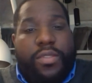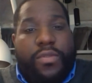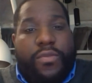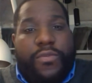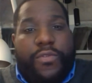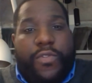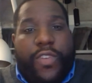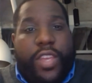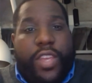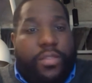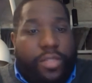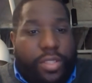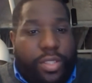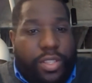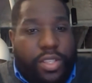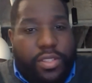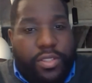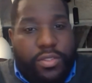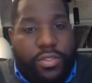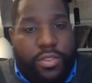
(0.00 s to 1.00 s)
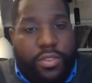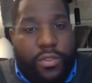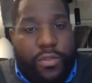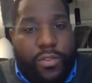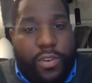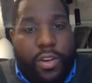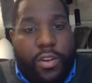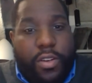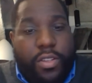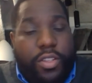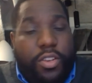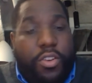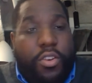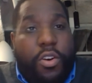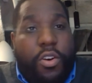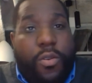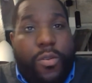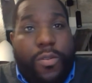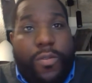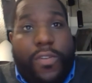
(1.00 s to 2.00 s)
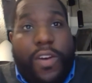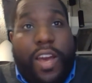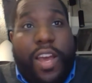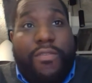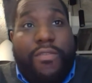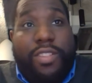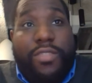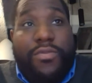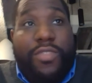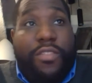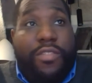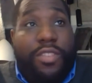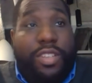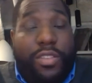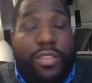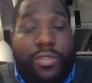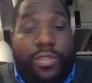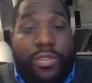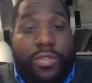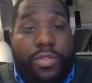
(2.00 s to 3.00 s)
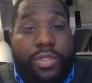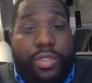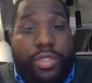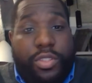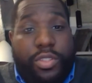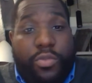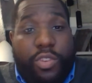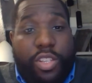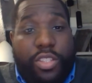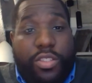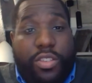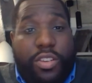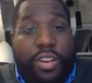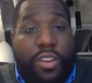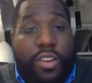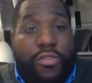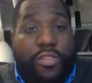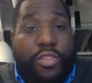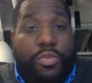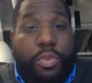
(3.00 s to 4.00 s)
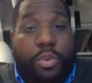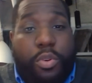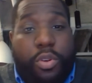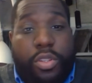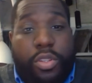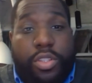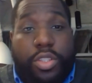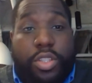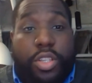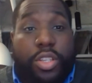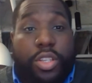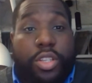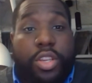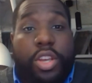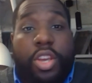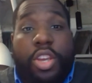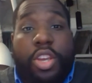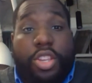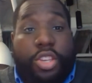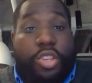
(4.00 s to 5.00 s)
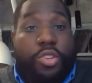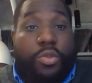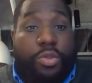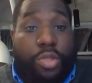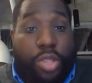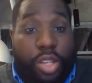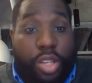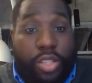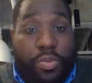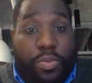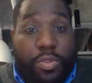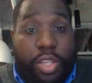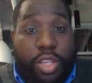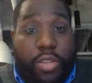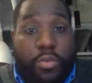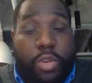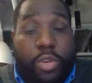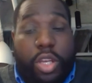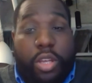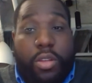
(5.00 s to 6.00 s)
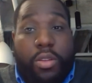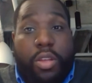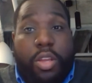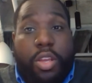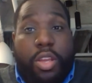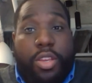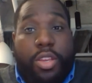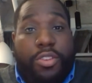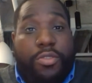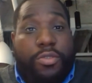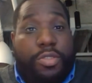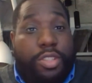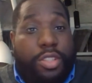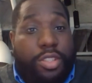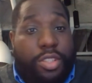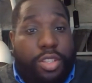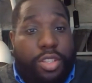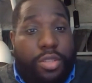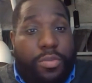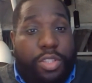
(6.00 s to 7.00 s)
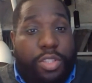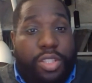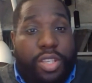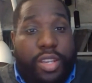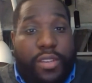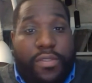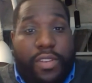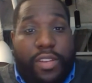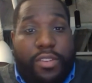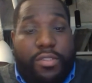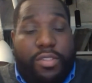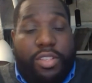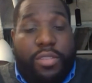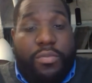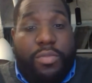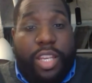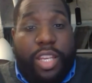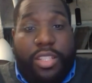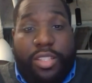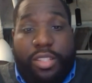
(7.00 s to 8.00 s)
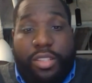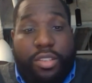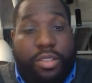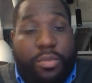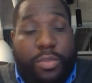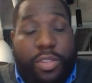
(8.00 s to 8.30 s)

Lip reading: failed season so far. They're 0-5. It's very difficult in this Western Conference. Portland's good. Utah's playing well. Houston's going to be tough out some nights. They're going to be